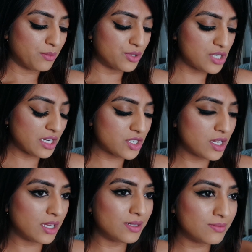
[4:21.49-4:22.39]

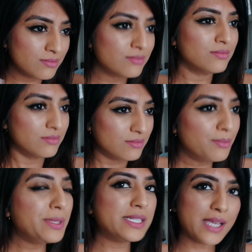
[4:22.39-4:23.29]
Projection,
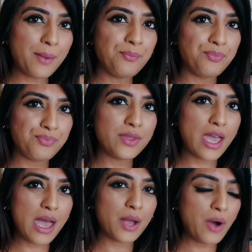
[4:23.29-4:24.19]
medium.
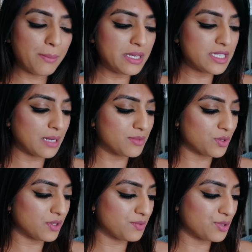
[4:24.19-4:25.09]
Yeah, quite medium
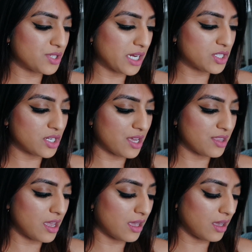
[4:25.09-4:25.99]
sort of projection, I
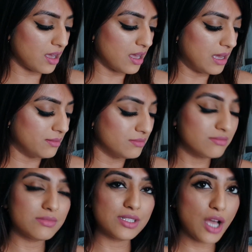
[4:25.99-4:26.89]
think.
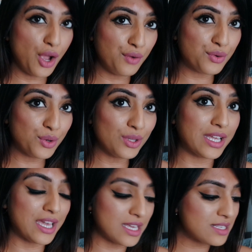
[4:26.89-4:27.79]
Overall
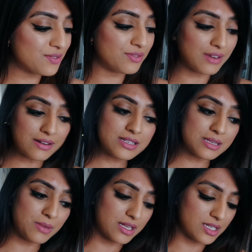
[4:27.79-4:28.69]
it is very
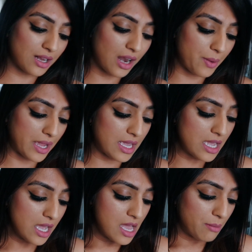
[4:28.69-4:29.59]
similar to Chloe,
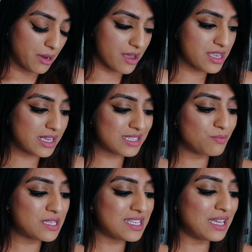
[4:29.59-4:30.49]
but I think it's
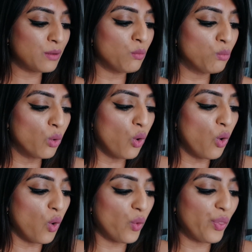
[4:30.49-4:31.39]
missing
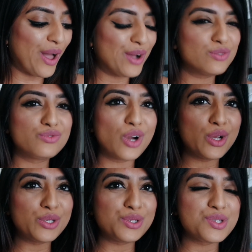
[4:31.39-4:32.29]
more on that
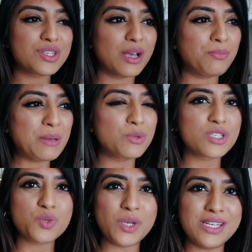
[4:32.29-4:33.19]
rose, a bit more
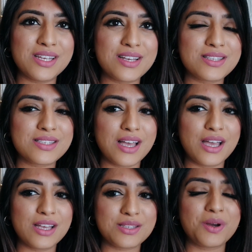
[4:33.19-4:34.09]
sweetness.
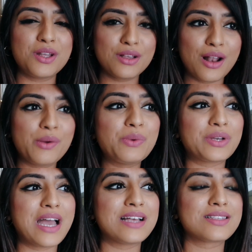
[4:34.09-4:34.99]
So I know the Chloe
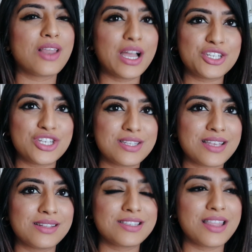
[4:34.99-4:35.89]
one has lychee
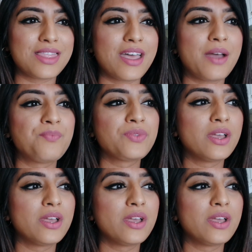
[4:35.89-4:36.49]
scents in there.